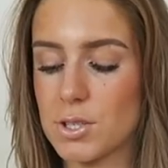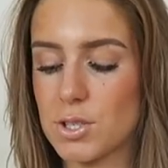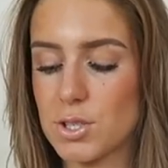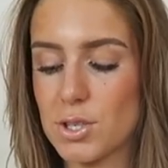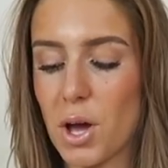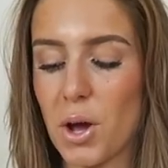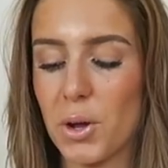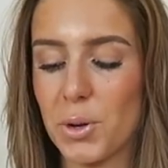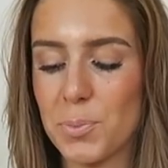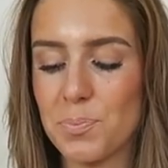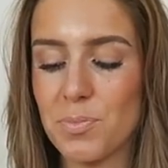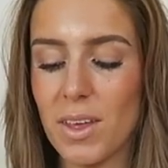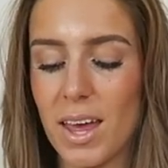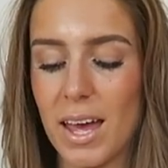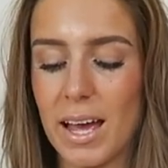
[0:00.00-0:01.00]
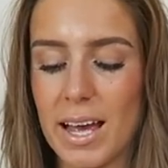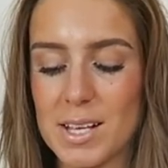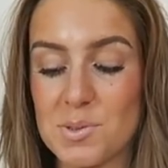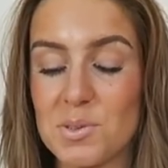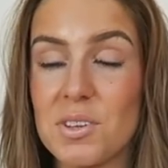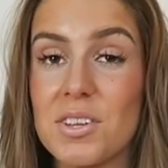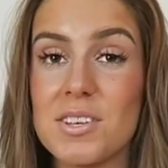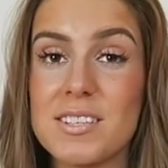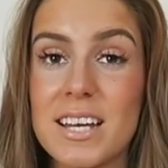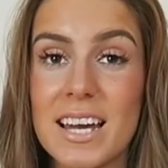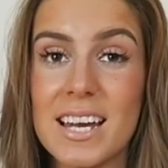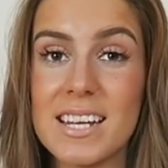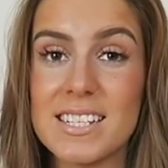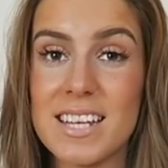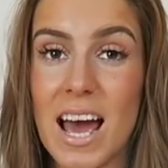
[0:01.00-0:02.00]
So it's one of those like
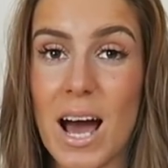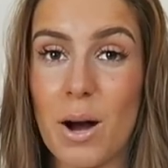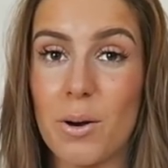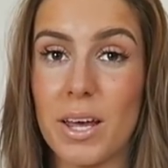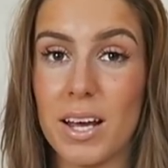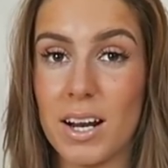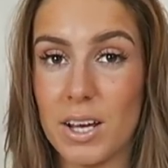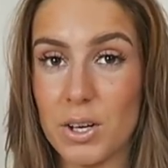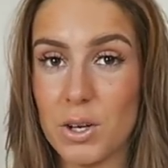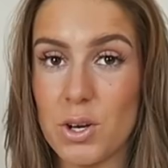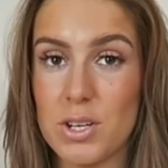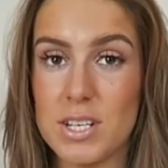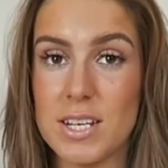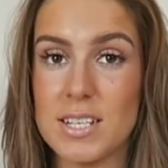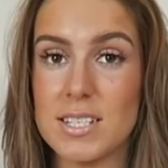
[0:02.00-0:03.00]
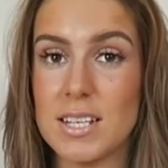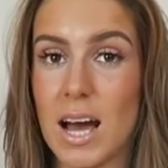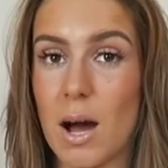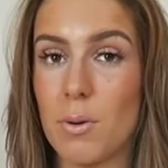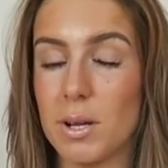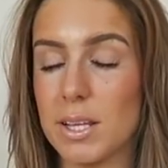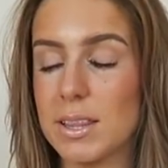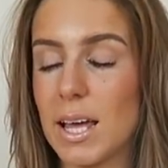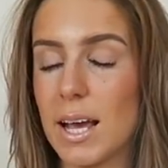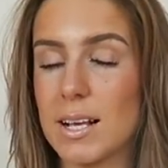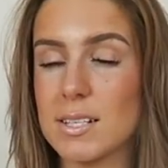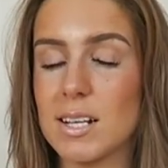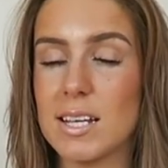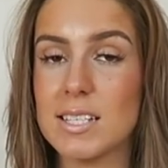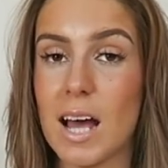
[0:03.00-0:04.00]
toweling, like hooded toweling
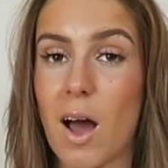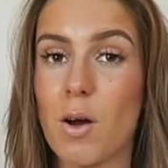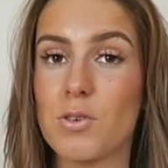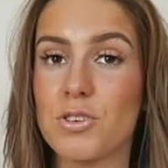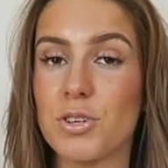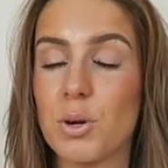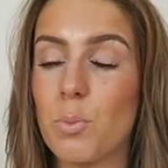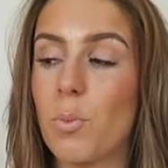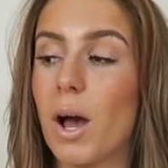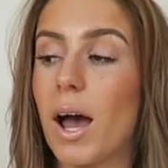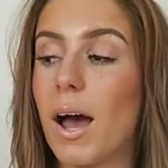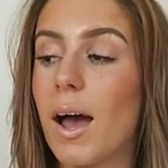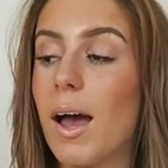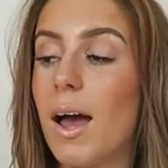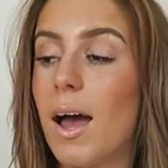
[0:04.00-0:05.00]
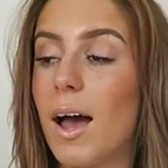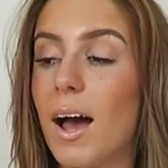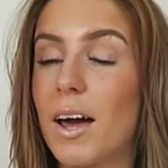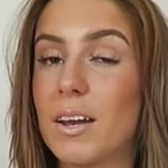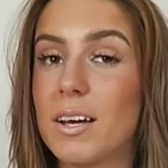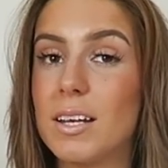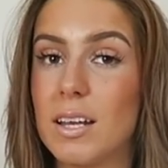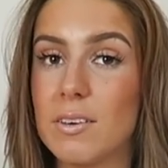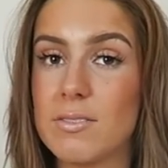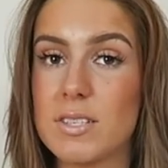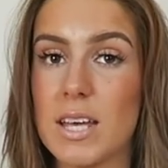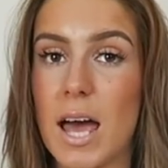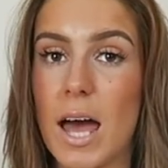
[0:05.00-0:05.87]
things, like towels you can wear and I loved it.